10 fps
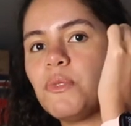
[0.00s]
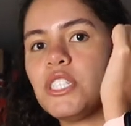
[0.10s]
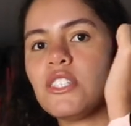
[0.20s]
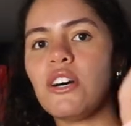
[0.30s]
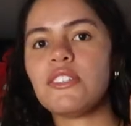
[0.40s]
which
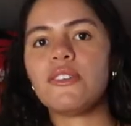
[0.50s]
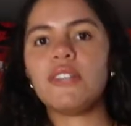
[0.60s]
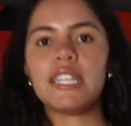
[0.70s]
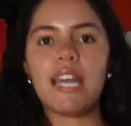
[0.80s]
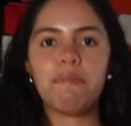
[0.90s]
is also
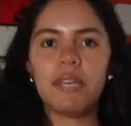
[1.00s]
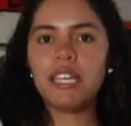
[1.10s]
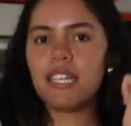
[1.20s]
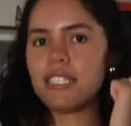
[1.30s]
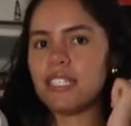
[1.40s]
like that
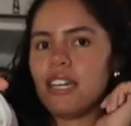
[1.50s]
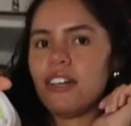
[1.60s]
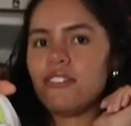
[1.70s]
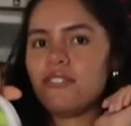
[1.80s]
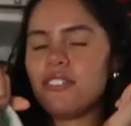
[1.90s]
pink.
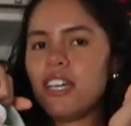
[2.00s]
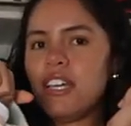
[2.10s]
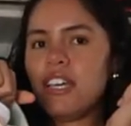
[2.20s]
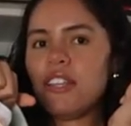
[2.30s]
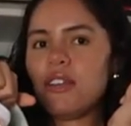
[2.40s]
So
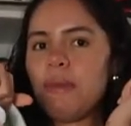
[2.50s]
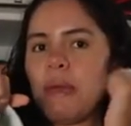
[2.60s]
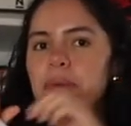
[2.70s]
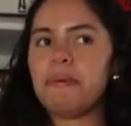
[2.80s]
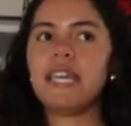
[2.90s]
little
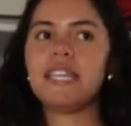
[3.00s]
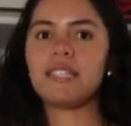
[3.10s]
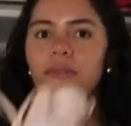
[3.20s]
baby pink.